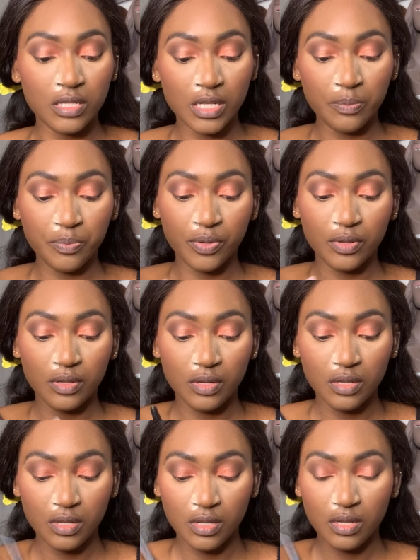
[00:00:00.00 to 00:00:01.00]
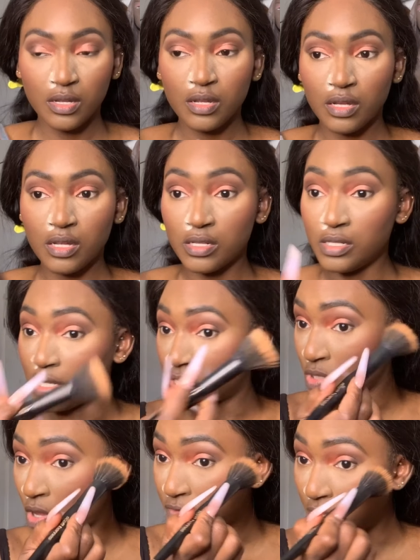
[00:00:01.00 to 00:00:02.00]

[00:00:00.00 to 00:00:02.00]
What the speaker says: Deep and dust off